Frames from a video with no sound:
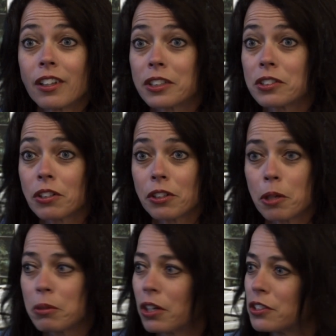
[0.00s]

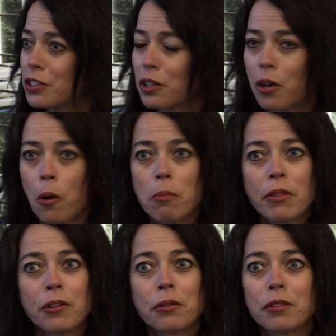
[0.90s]
Luxturna because it's going to
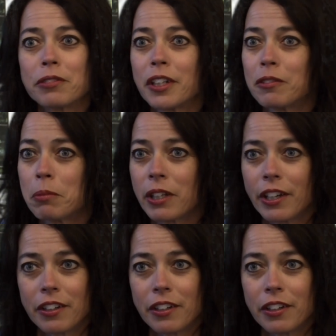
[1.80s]
open the door for everybody